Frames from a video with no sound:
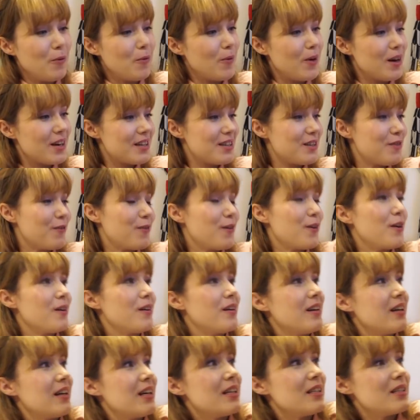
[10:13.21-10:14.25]

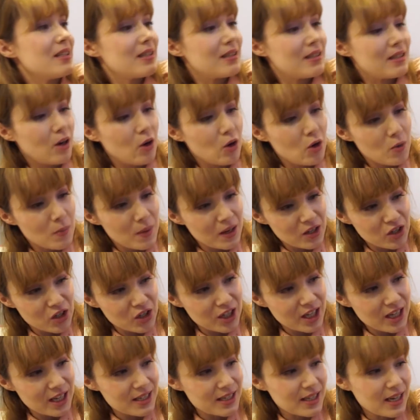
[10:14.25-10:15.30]
Wonderful. So much
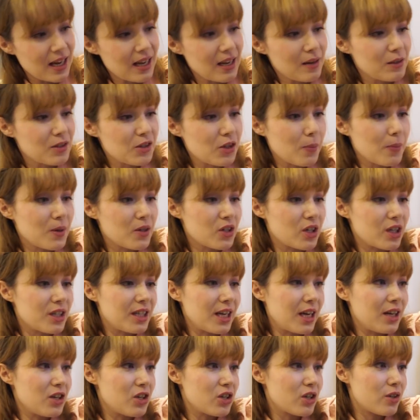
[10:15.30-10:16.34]
detail, so much
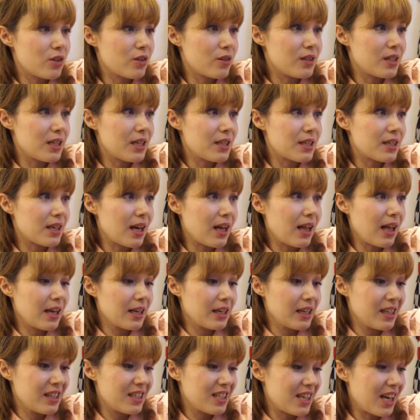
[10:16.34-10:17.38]
attention to detail. I
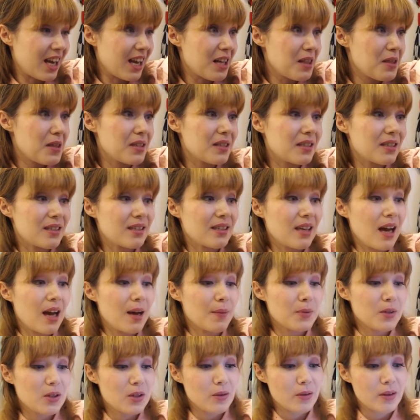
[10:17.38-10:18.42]
can tell this is
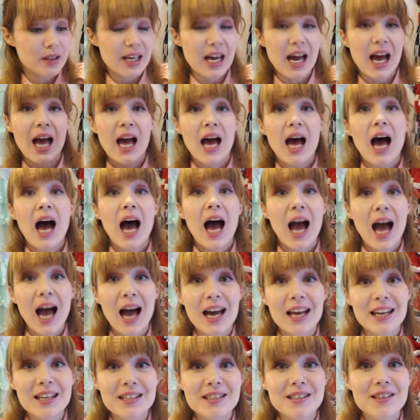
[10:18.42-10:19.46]
absolutely
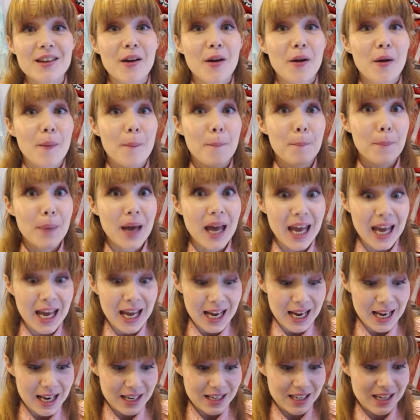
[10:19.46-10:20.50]

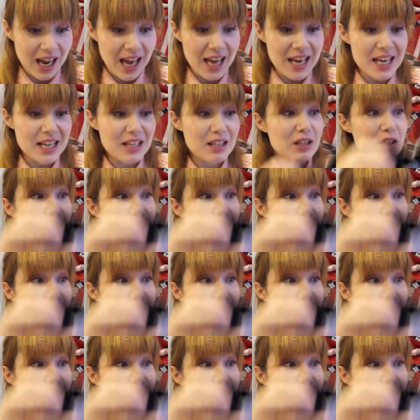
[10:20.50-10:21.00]
handmade, and it's